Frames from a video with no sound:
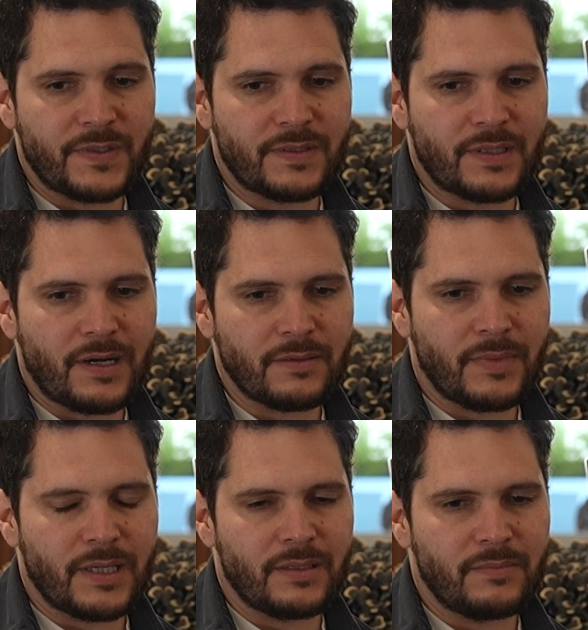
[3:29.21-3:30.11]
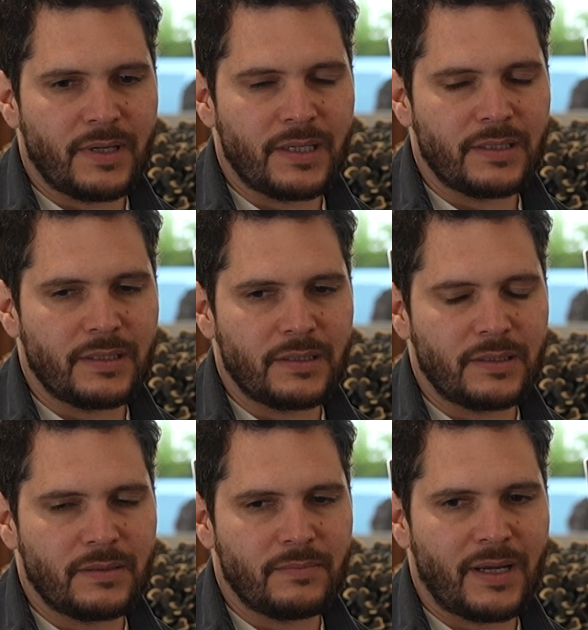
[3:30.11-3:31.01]
start
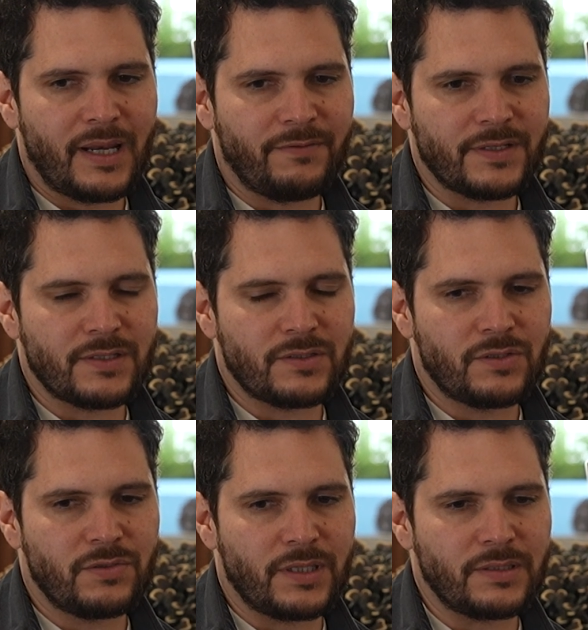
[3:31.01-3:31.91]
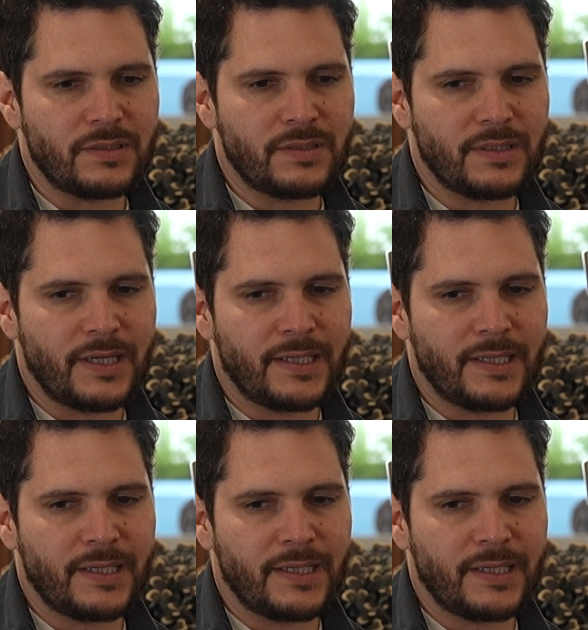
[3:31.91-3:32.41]
my life as a student,